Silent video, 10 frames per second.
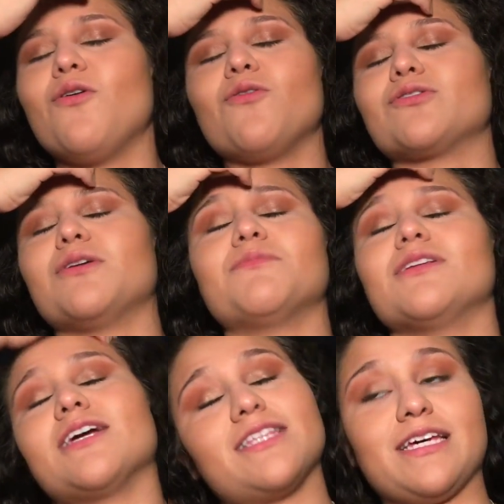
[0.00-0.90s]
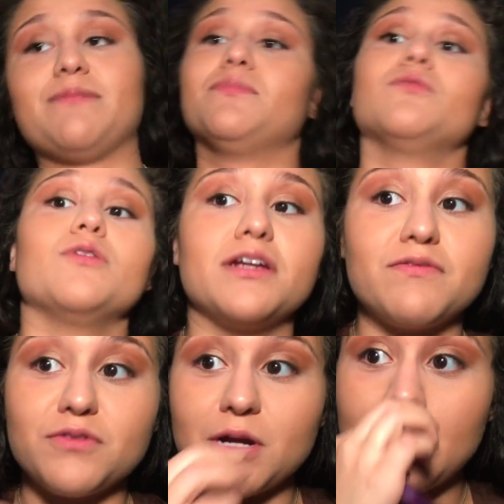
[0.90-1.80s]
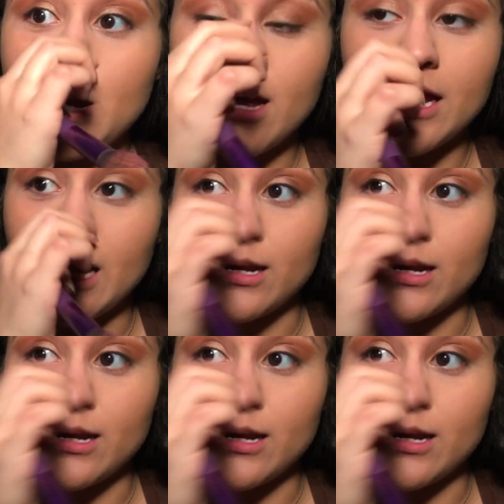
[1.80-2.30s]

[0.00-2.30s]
or something like that, but whatever. I